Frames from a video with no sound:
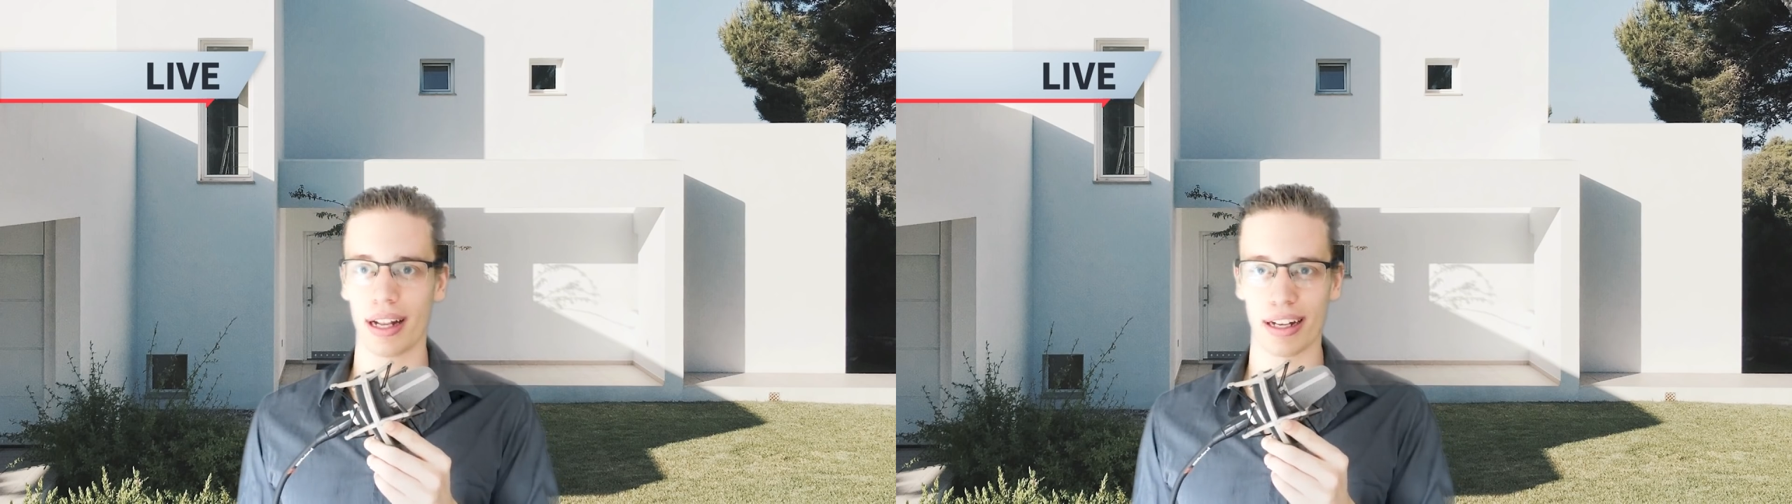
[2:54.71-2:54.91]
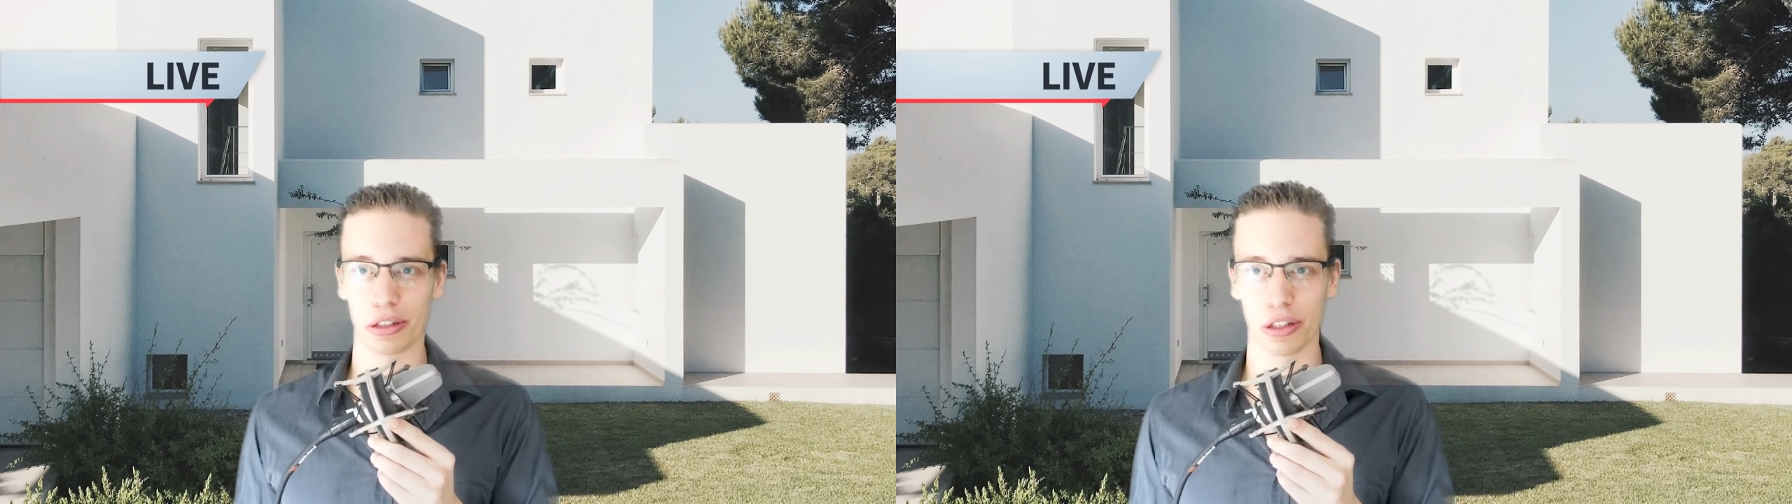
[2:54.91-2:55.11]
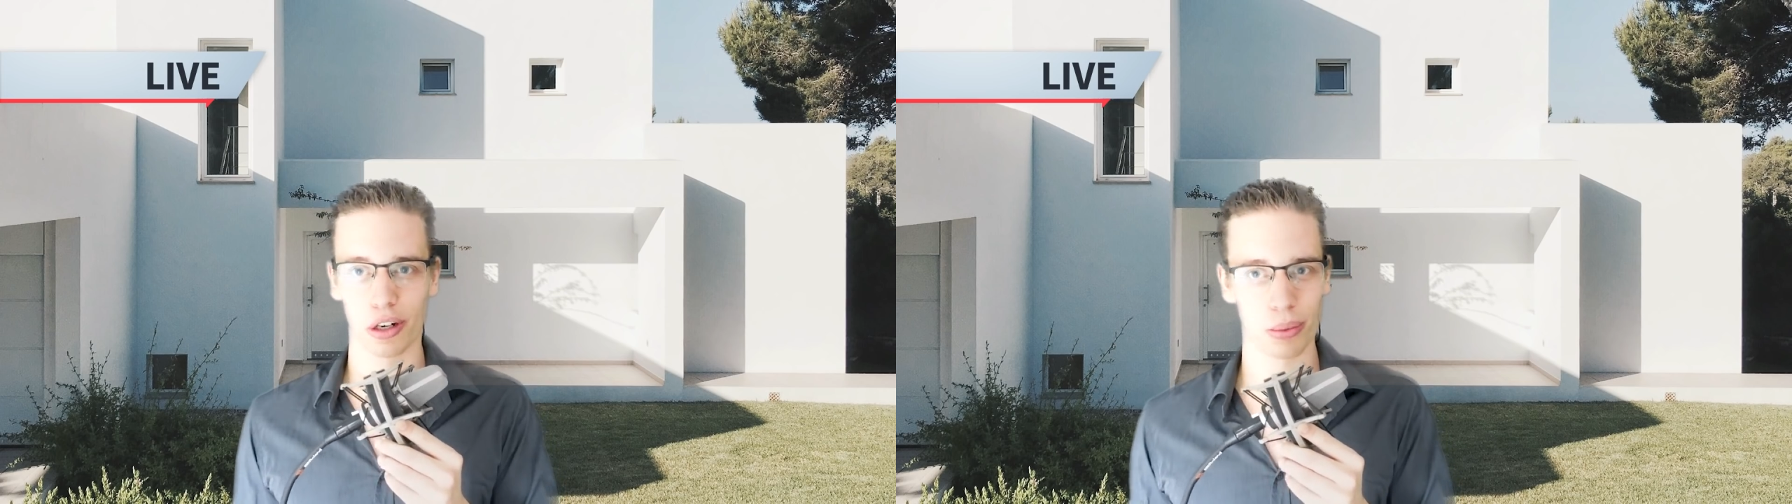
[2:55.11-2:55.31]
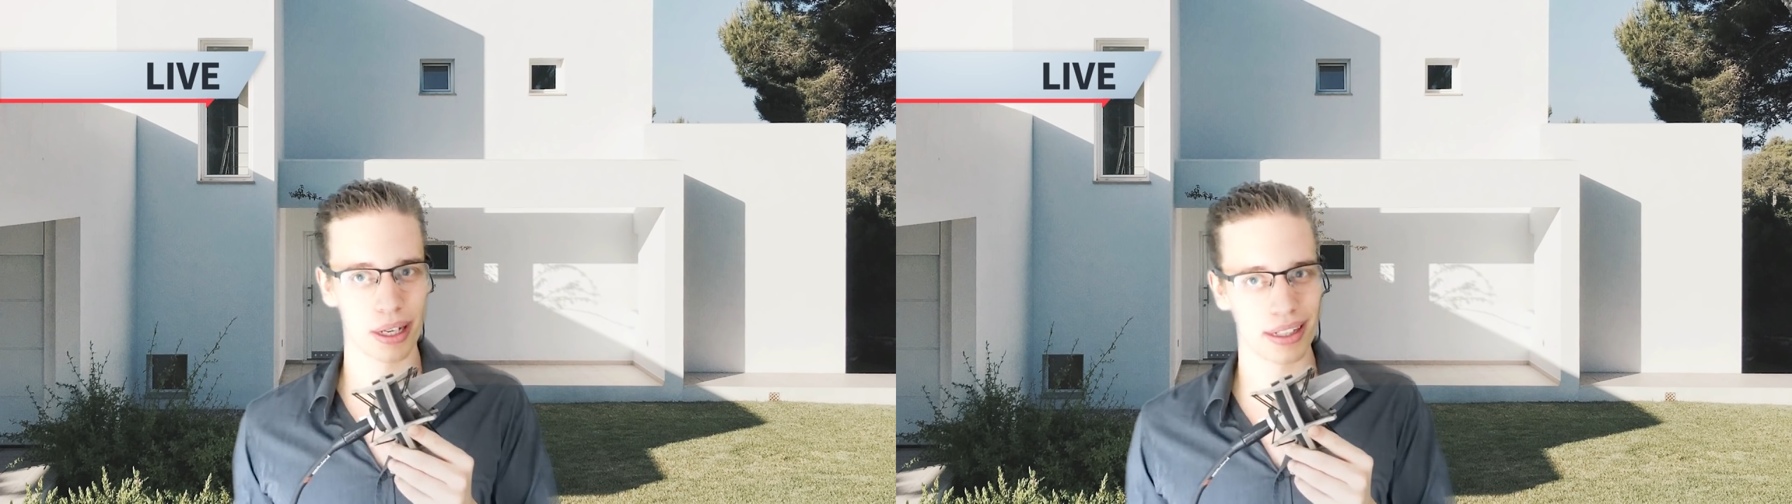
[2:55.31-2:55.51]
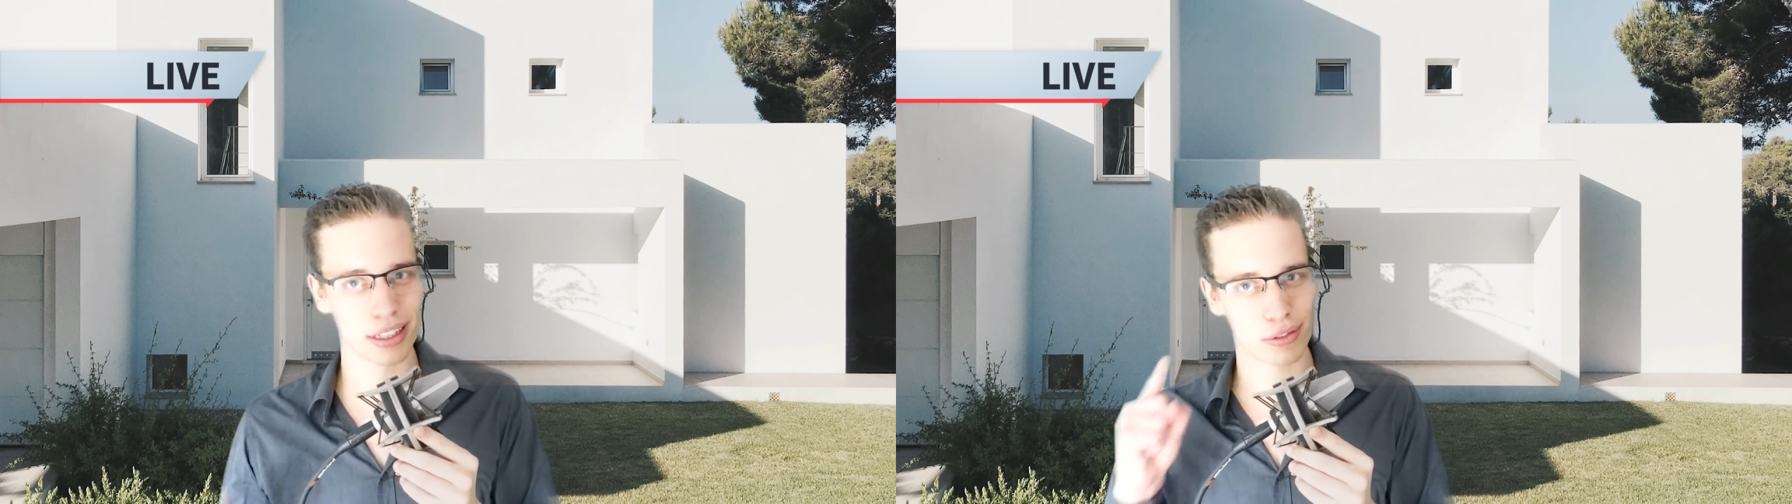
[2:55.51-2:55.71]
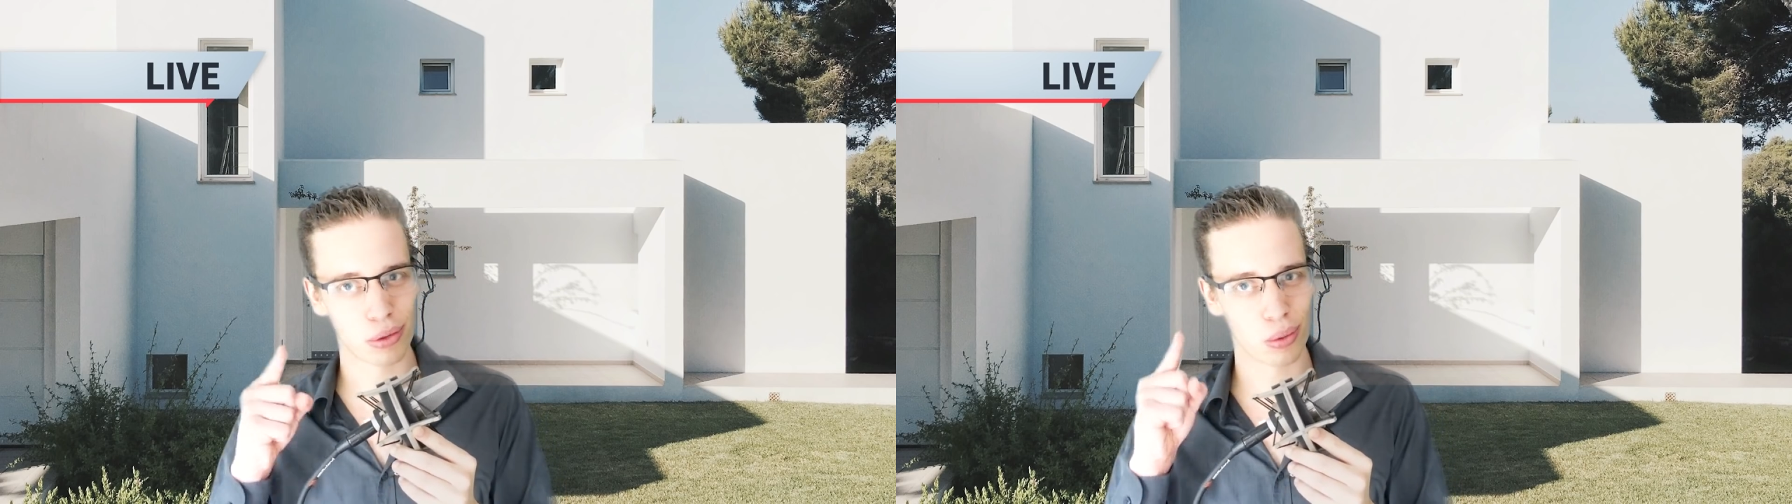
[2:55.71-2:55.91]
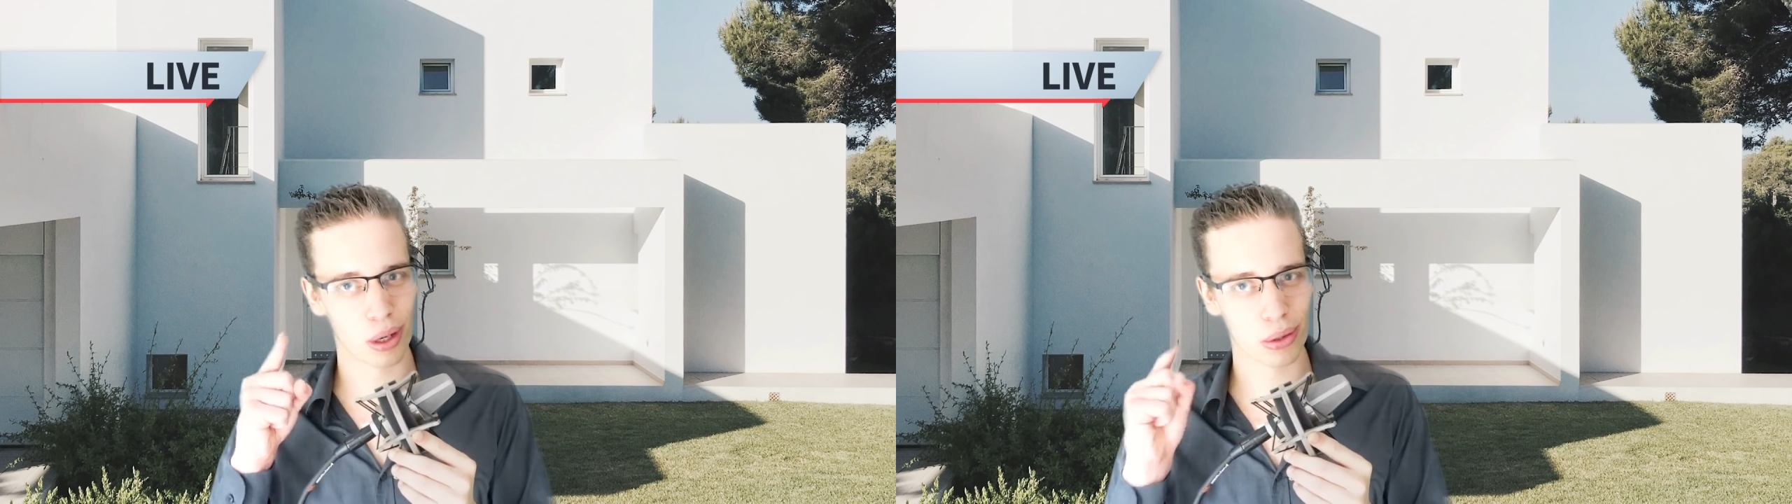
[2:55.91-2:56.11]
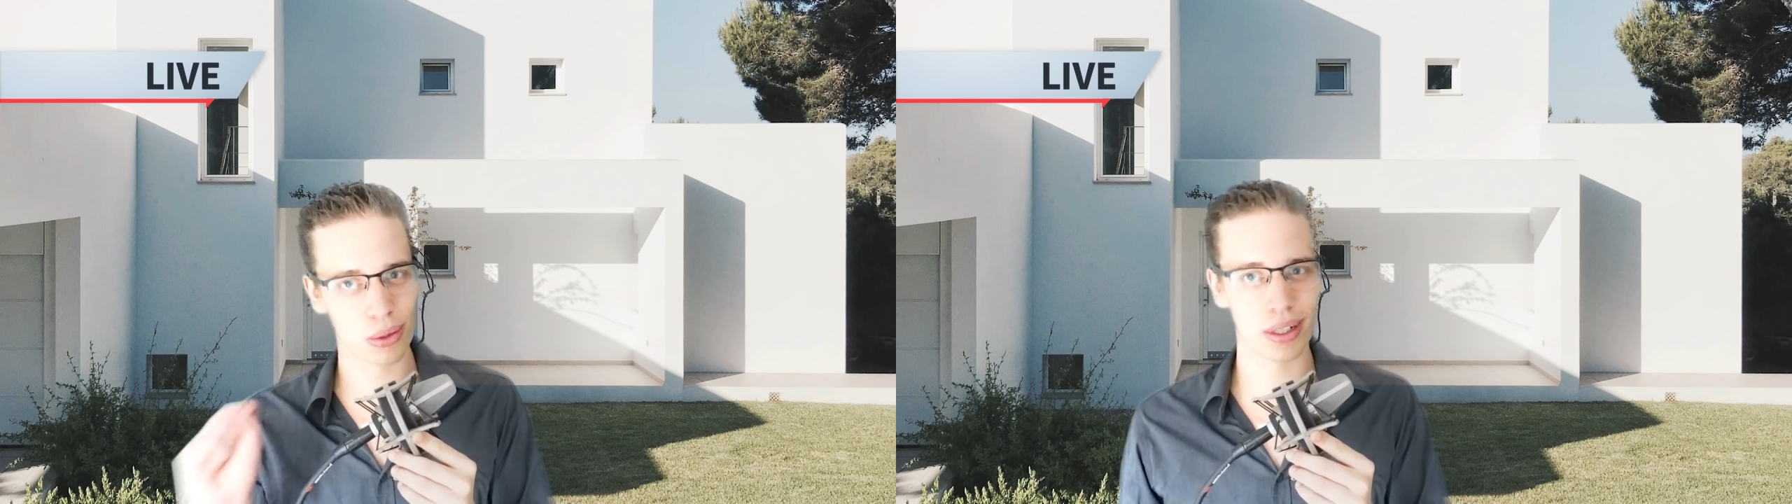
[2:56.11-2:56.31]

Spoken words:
Let's just hope that this fool won't